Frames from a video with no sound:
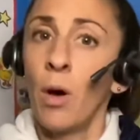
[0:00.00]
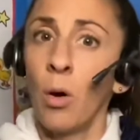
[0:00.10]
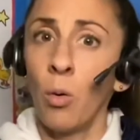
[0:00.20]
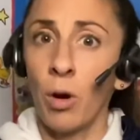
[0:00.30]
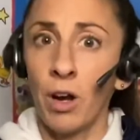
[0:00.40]

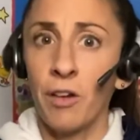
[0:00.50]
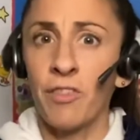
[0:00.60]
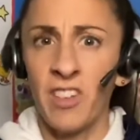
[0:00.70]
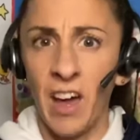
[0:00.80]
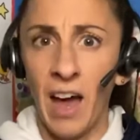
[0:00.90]
Or
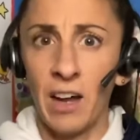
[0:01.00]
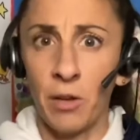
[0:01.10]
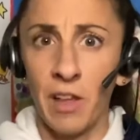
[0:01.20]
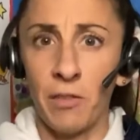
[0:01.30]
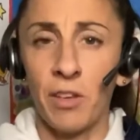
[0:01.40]
for the higher
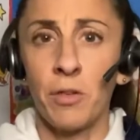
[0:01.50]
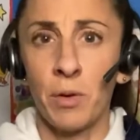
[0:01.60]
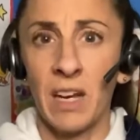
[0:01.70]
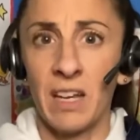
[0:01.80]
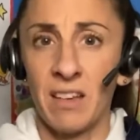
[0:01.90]
levels, you
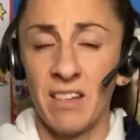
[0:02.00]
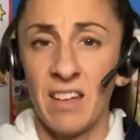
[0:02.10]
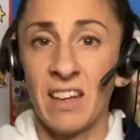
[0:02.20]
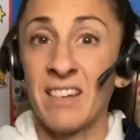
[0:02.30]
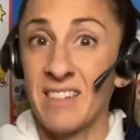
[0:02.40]
can
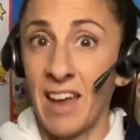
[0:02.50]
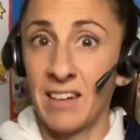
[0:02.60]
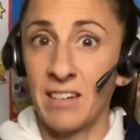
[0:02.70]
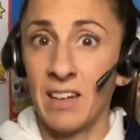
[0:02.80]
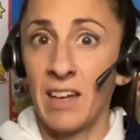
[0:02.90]

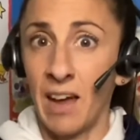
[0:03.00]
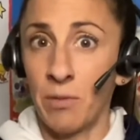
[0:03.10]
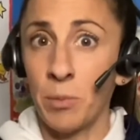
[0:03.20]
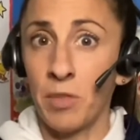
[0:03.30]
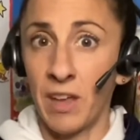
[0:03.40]
extend and have
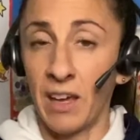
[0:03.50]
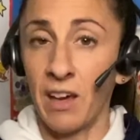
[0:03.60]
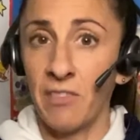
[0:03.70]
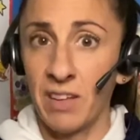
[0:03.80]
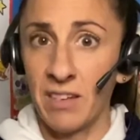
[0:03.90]
them think
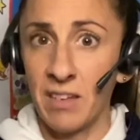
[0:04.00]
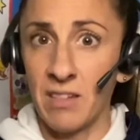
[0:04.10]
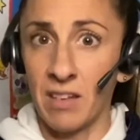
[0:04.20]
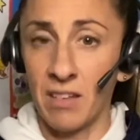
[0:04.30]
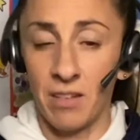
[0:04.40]
of a
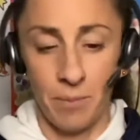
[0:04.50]
sentence.